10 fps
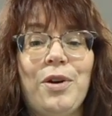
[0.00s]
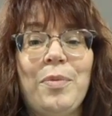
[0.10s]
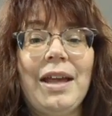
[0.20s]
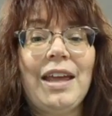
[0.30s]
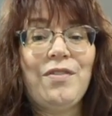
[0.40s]

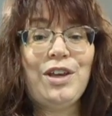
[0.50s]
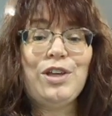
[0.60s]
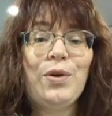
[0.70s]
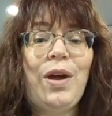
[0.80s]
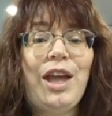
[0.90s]
room and
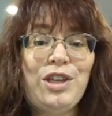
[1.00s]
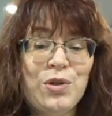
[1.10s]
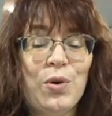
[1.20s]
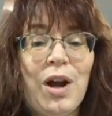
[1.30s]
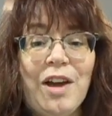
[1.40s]
giving you a
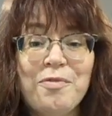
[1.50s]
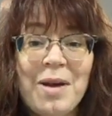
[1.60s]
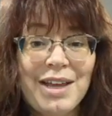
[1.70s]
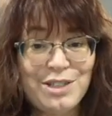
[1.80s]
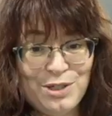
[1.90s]
tour of
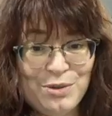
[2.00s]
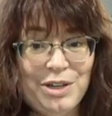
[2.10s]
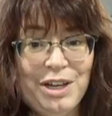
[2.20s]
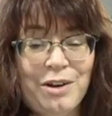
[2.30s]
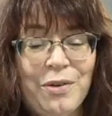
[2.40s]
my
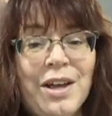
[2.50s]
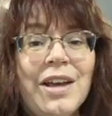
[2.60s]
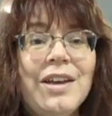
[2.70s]
studio.